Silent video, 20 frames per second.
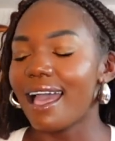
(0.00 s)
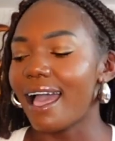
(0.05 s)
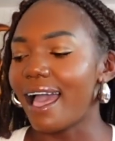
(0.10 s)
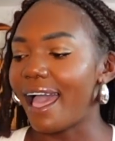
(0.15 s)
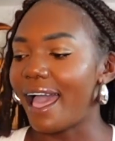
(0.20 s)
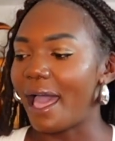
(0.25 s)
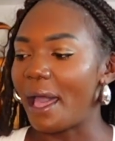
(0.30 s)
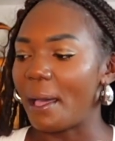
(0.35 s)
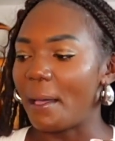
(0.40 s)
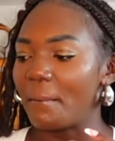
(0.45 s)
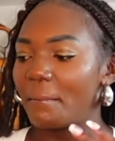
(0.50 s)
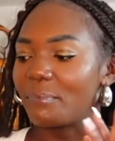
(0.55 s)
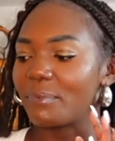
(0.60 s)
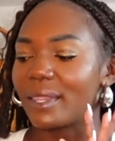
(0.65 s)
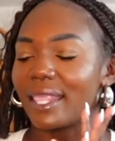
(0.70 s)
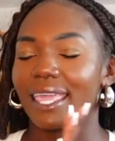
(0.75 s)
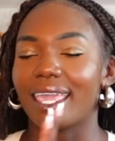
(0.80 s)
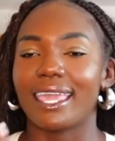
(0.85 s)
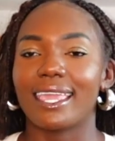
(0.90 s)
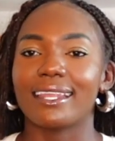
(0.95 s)

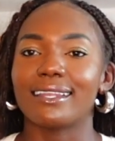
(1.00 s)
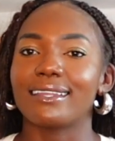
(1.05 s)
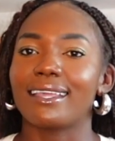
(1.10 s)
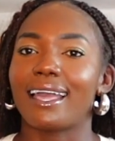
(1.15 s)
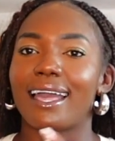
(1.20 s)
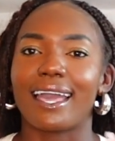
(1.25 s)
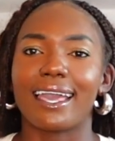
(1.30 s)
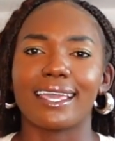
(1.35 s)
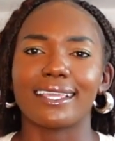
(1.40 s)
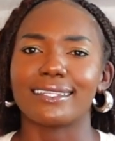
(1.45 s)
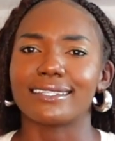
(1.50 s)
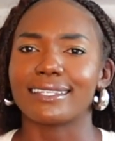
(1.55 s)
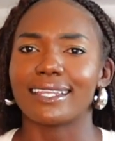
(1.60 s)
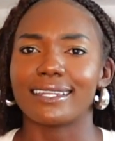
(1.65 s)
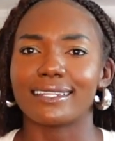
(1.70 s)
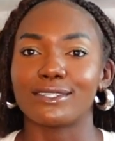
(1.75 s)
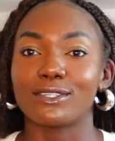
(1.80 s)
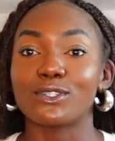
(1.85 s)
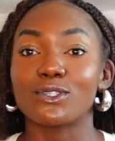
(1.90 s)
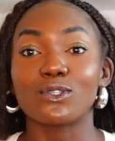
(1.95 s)
And I
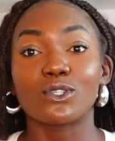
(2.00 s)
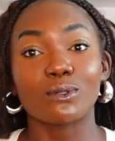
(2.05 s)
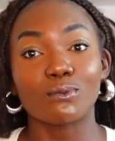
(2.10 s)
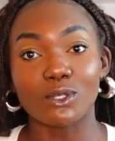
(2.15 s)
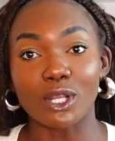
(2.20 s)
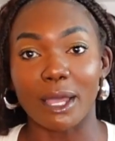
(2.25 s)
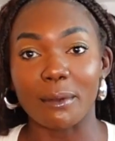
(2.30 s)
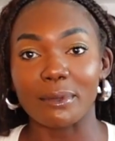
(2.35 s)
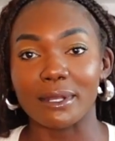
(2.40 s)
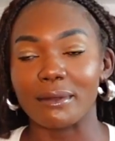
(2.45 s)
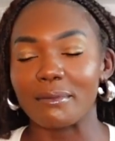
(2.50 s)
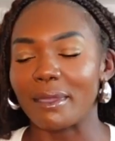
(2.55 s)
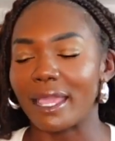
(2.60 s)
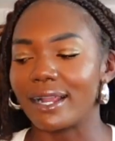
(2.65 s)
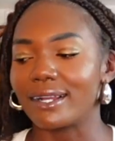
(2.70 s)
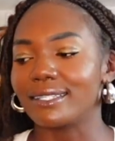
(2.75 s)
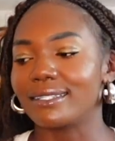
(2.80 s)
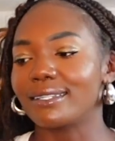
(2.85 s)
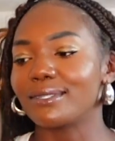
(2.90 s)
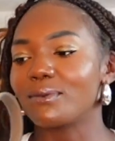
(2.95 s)
decided to do some shopping in
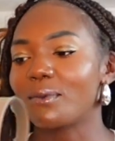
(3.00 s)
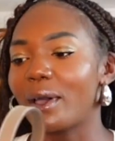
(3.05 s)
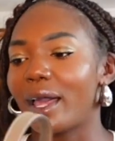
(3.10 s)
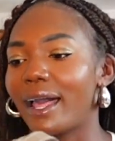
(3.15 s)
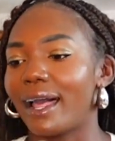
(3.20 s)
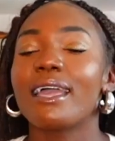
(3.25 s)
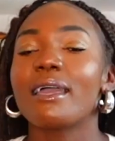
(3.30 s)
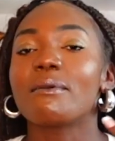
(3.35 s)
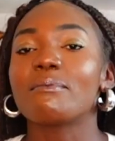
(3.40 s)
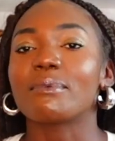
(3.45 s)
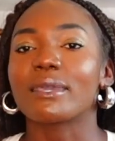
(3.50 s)
Paris as well.